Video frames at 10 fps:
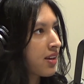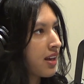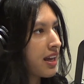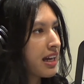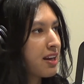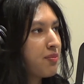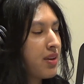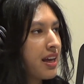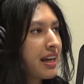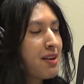it kind
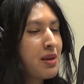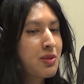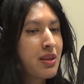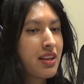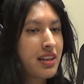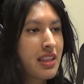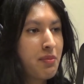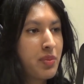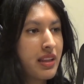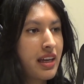of makes me look at them and
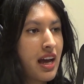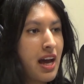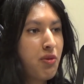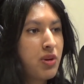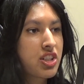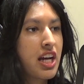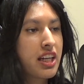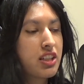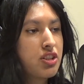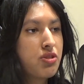be like, I wish I
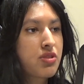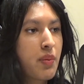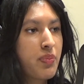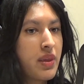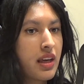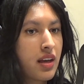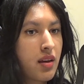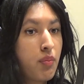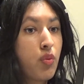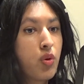could do something
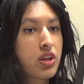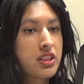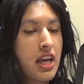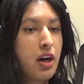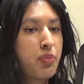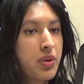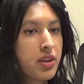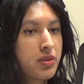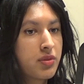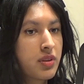more to help
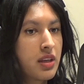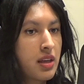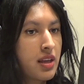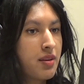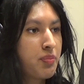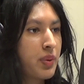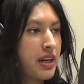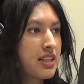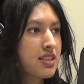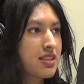you. But
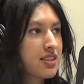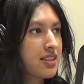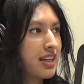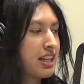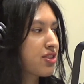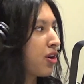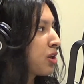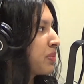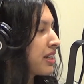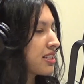it's hard
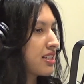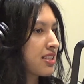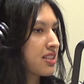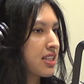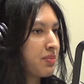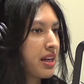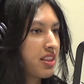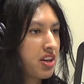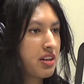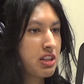because it doesn't seem like
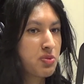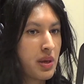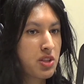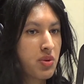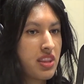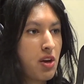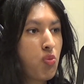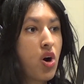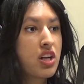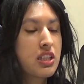they're in a space where they
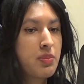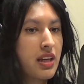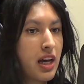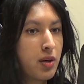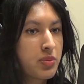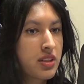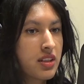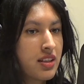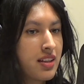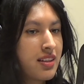want to be helped.
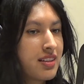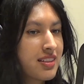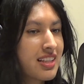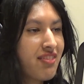Does that